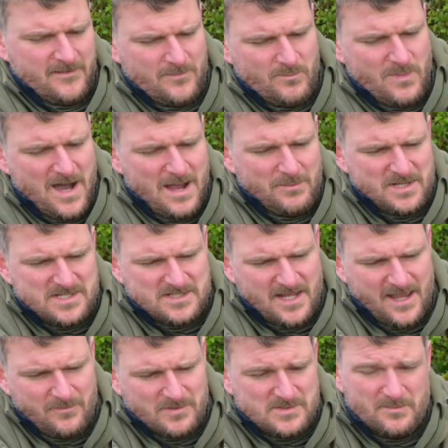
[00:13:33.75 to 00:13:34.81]
my
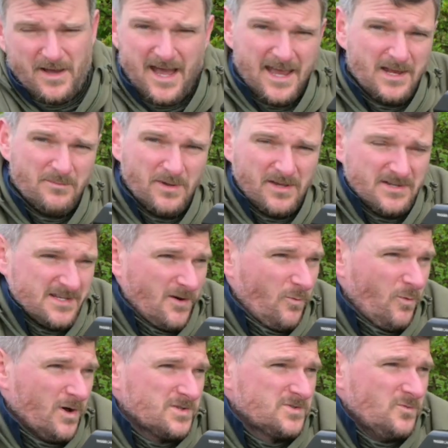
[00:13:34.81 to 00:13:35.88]
mistake was made because I
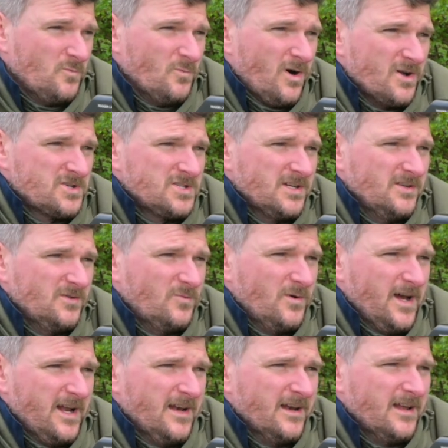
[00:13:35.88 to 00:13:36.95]
wasn't watching the
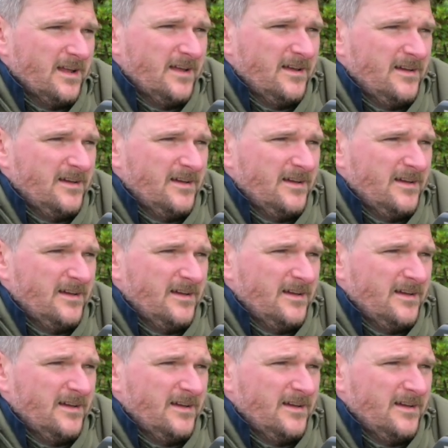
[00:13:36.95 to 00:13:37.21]
wind.